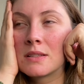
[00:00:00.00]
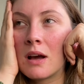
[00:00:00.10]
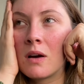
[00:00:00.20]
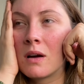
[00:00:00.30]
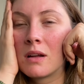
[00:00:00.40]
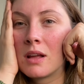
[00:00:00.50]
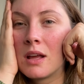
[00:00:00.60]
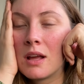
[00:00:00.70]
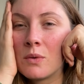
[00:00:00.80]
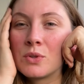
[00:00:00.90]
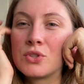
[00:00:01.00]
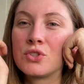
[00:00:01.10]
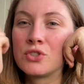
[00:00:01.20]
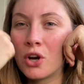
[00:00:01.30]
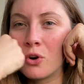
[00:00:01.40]
Oh, it was
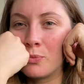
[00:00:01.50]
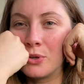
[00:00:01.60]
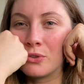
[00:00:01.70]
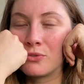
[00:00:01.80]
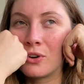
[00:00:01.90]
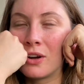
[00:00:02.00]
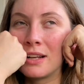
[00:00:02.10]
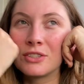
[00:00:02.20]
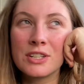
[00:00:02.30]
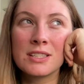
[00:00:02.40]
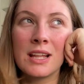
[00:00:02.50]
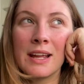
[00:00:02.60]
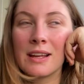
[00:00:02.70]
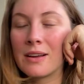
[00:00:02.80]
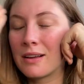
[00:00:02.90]
so beautiful and just like